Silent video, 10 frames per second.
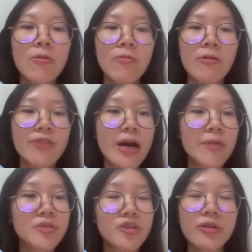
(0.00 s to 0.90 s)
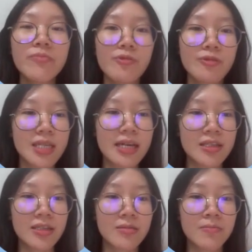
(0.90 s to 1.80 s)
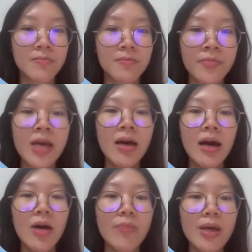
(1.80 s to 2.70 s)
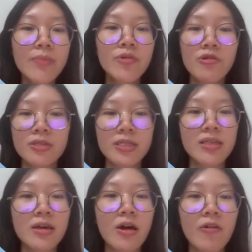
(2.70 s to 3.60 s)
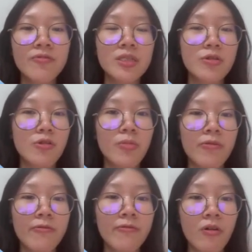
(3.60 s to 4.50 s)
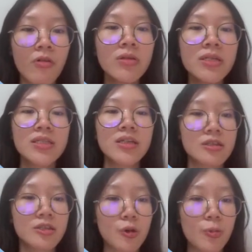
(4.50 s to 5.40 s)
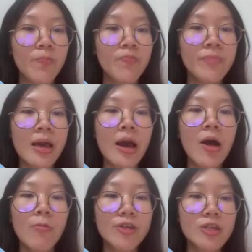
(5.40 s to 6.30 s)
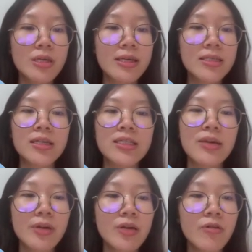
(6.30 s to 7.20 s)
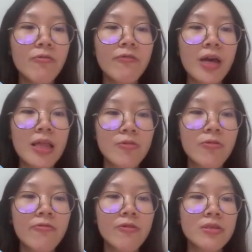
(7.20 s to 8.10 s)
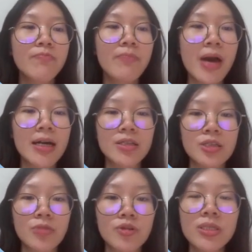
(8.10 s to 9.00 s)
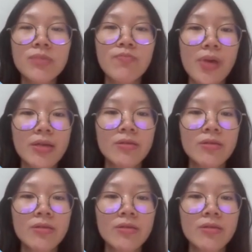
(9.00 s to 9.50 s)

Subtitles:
with the upstream process. A bed porosity of 0.4 is assumed, which is a typical value for pack absorption bed.